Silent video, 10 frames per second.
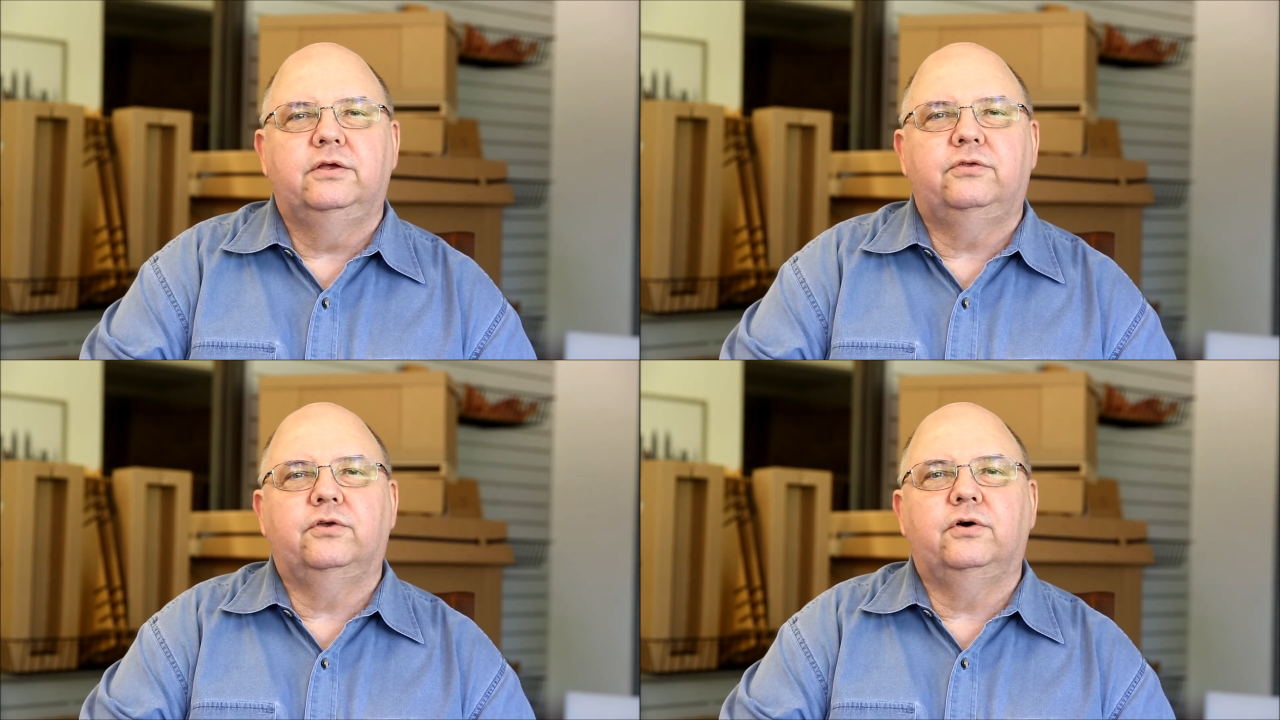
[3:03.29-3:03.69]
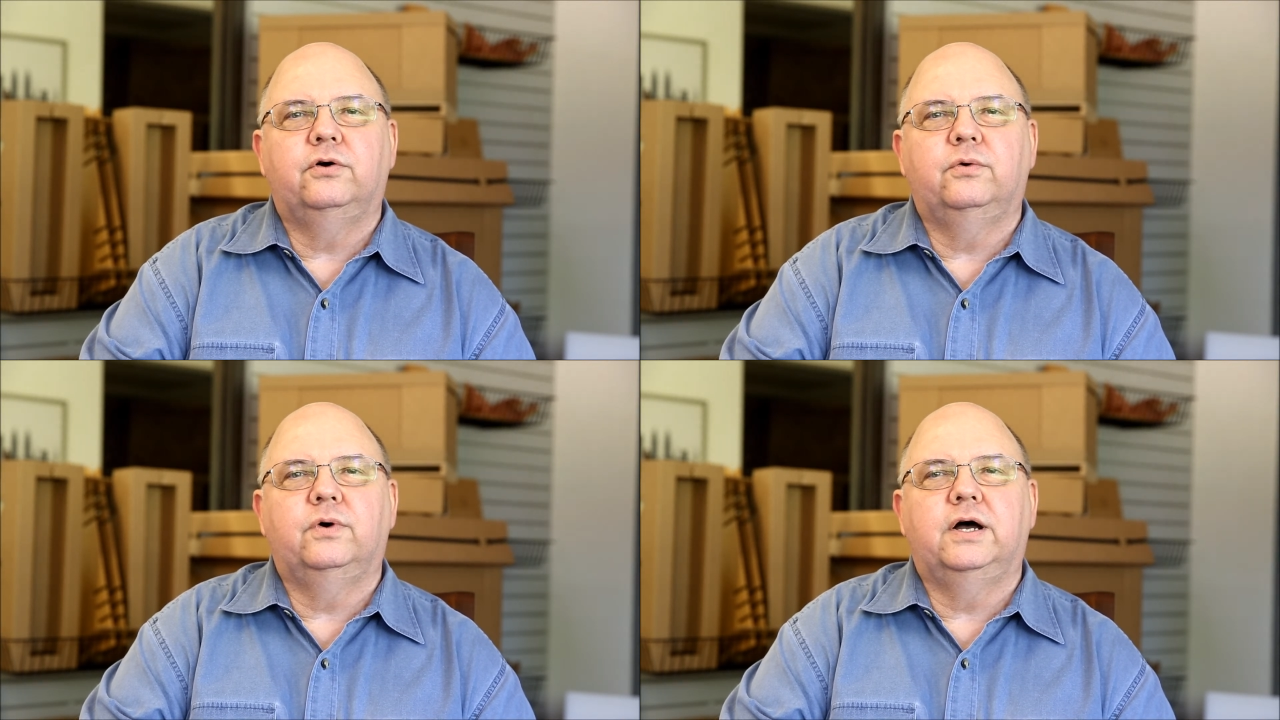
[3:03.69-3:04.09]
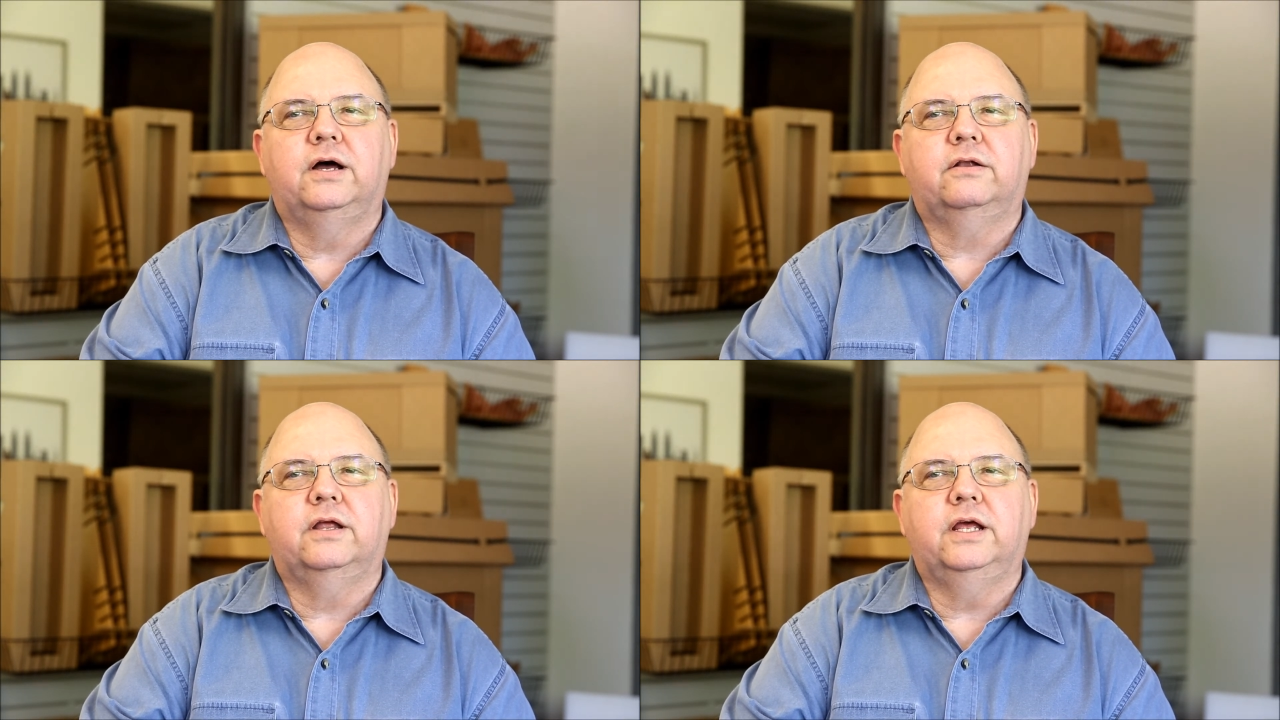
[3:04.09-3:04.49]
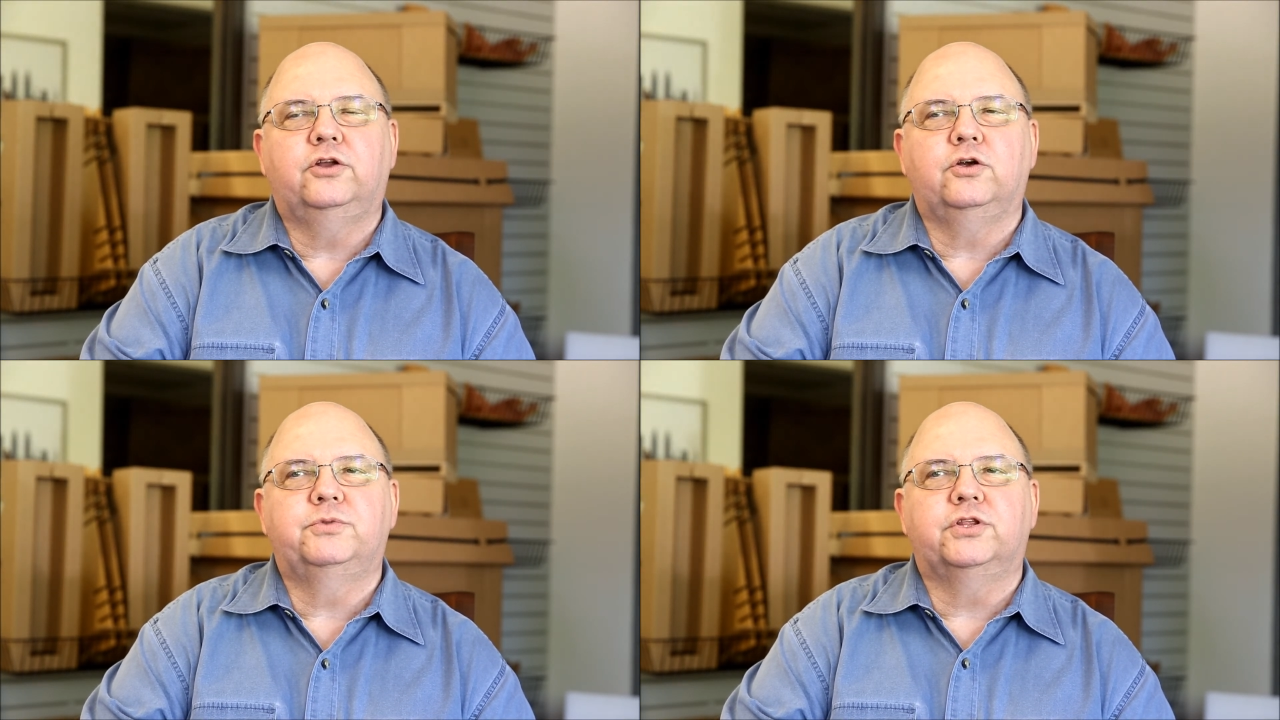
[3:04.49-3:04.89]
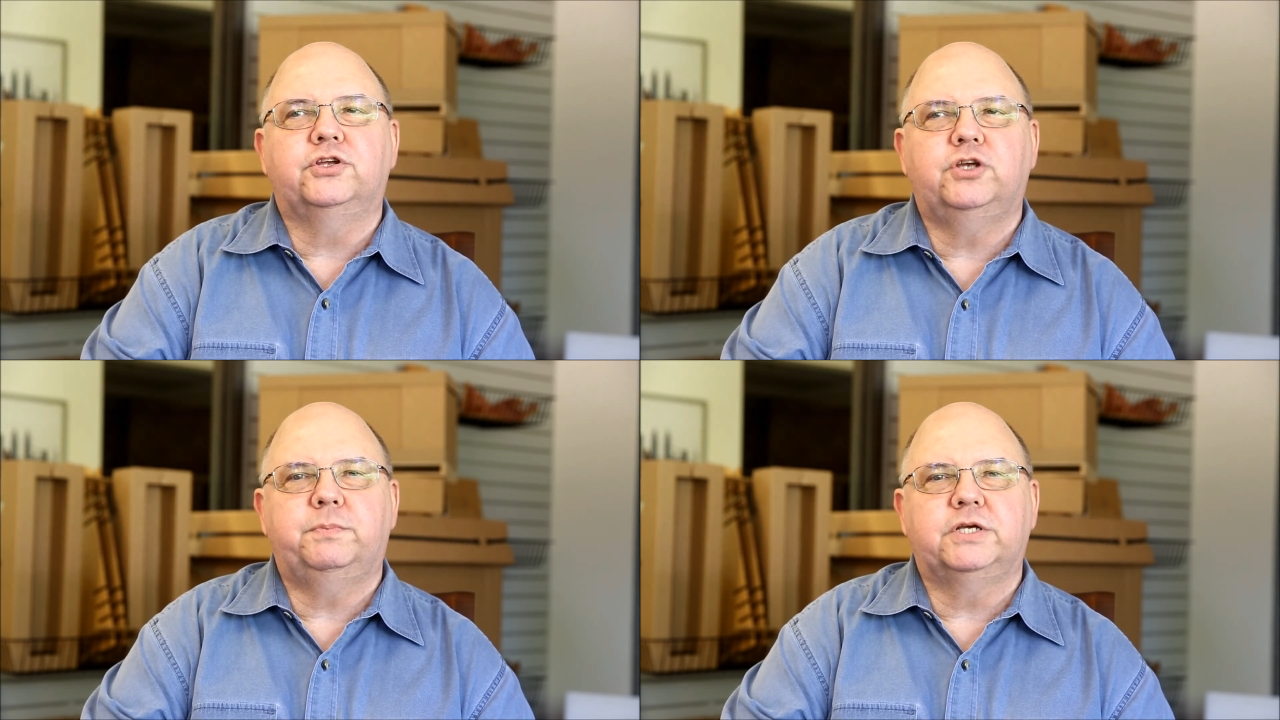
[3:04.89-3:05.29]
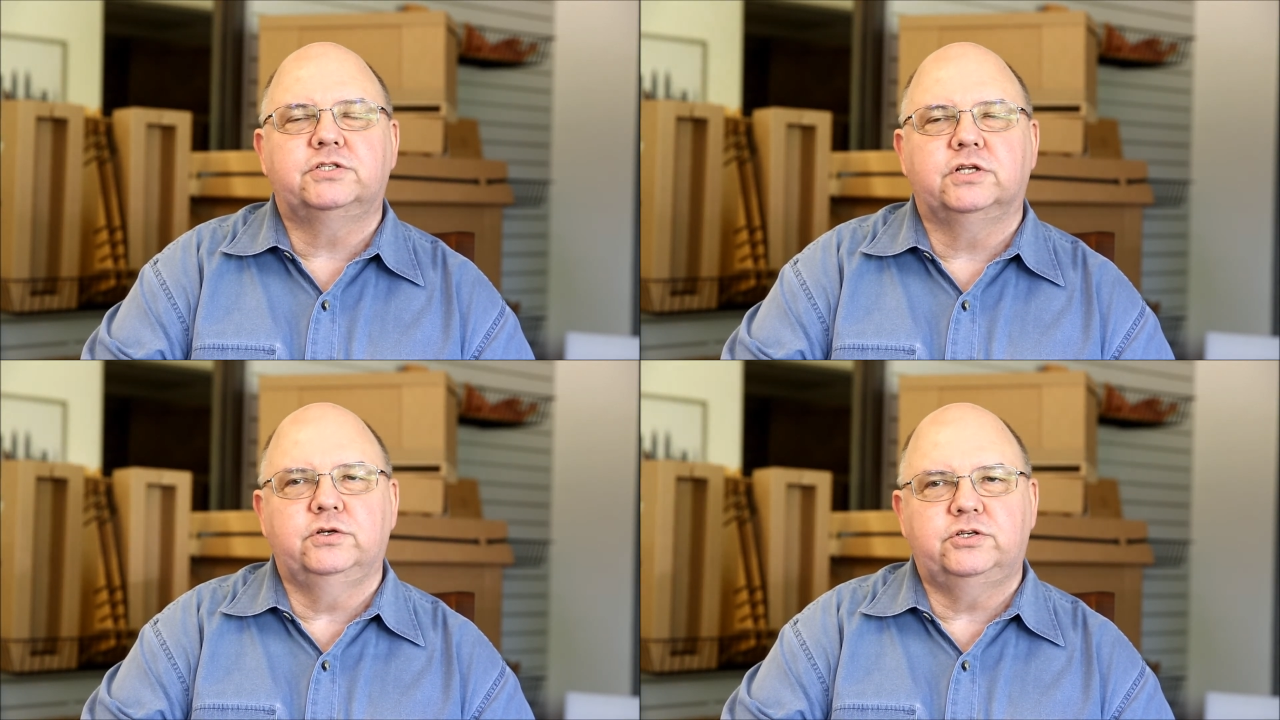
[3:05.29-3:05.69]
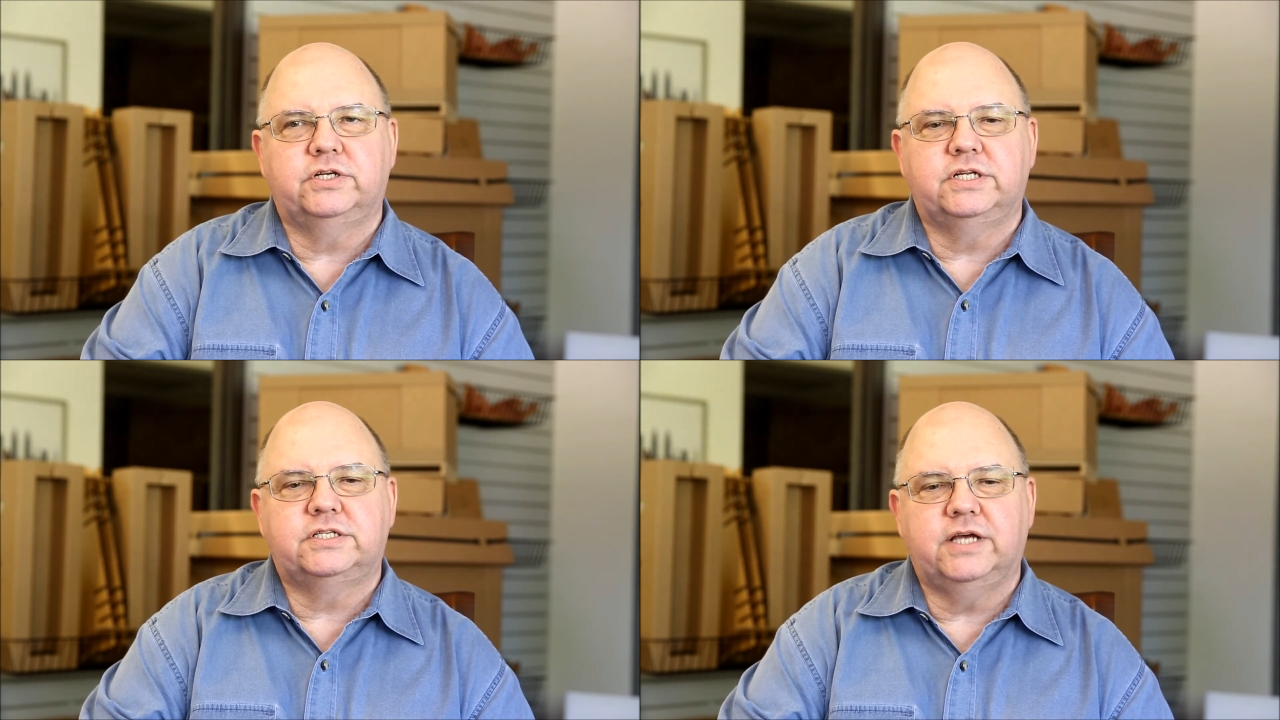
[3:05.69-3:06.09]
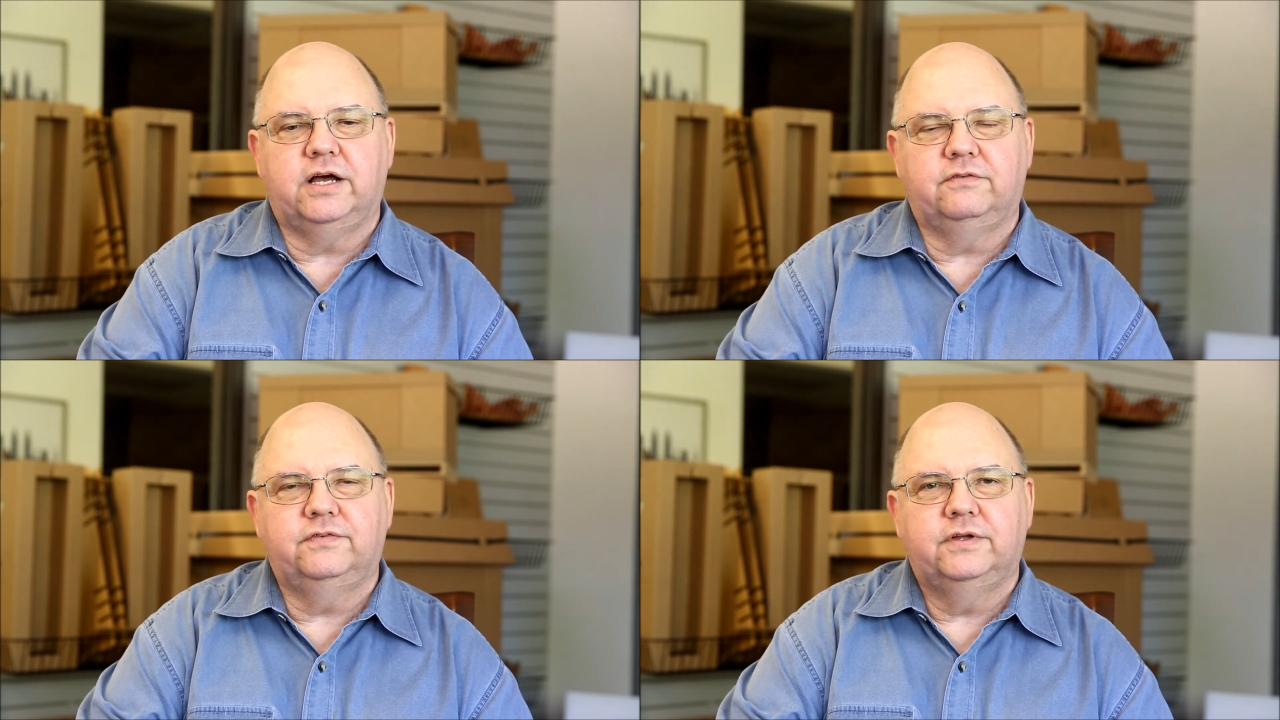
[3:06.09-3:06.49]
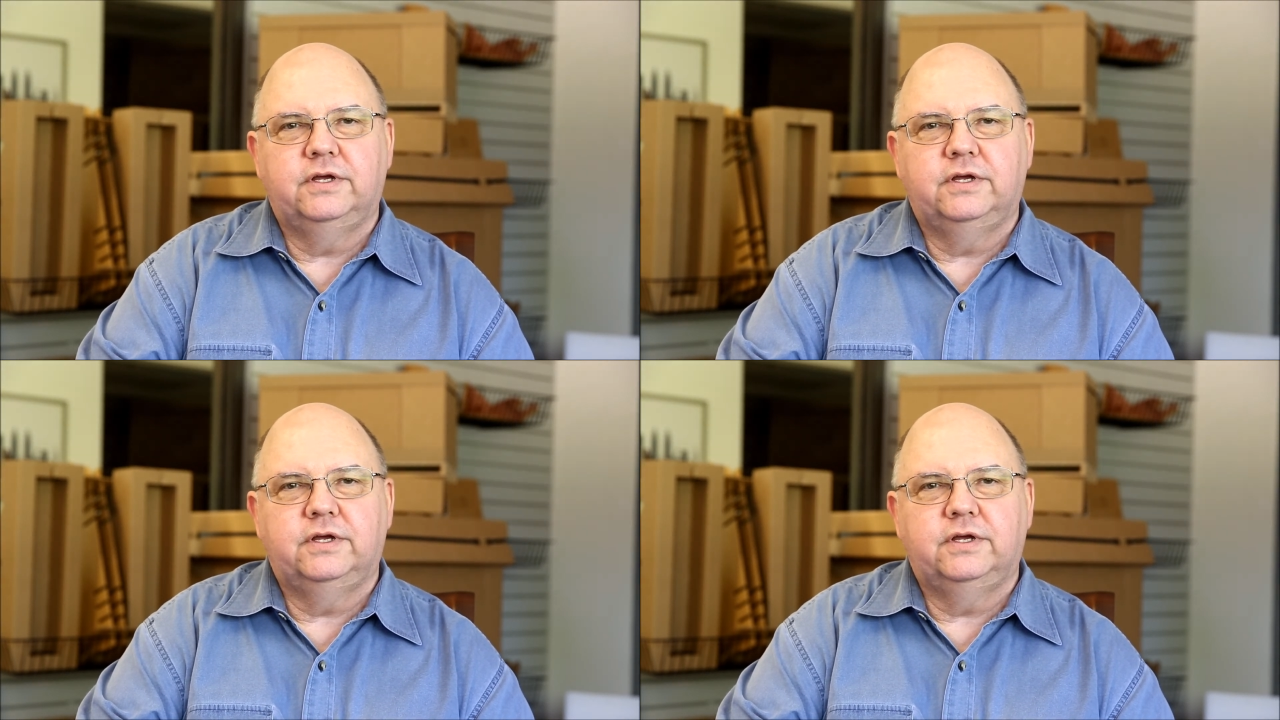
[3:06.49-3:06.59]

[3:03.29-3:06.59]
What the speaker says: So in terms of the shipping solution itself,